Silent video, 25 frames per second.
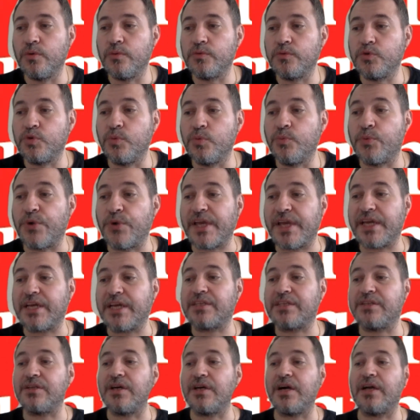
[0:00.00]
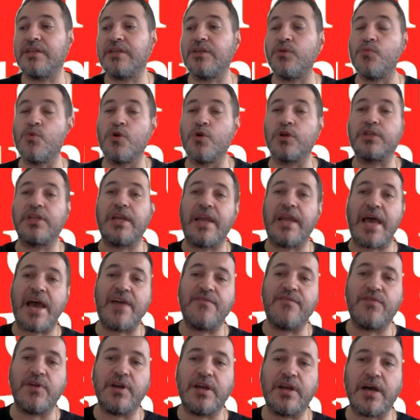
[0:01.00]
bring it at the world
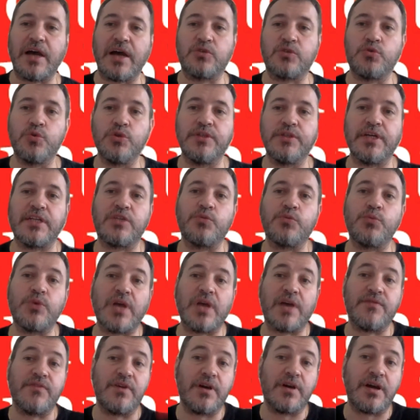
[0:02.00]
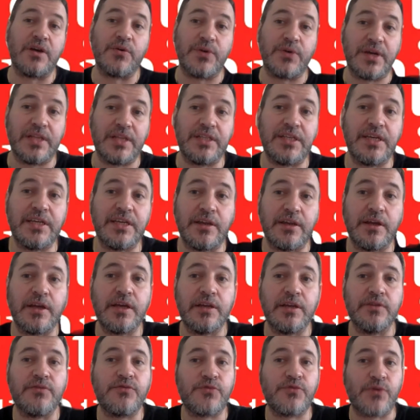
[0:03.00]
level, a tool that we have already
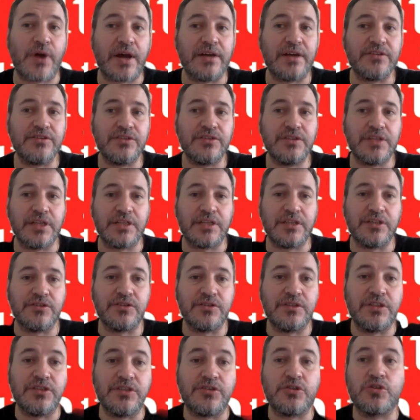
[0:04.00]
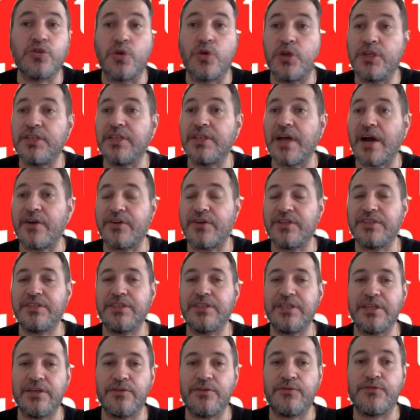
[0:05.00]
in France, that is the
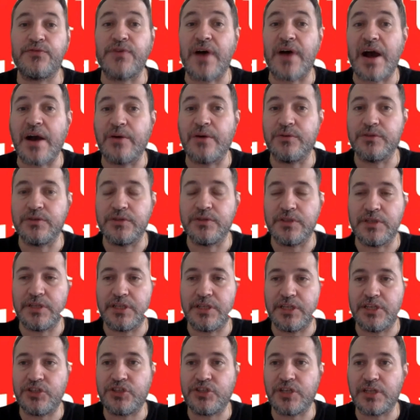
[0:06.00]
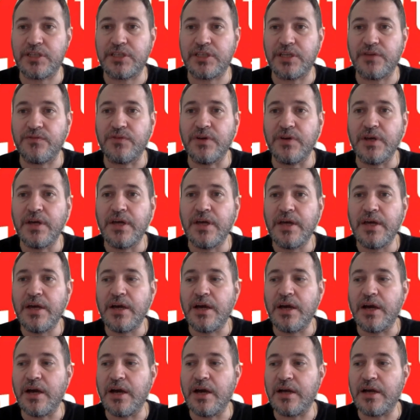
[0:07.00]
Solidarity Fund initiative
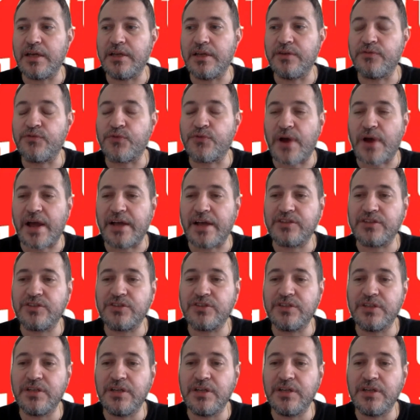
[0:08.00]
in France.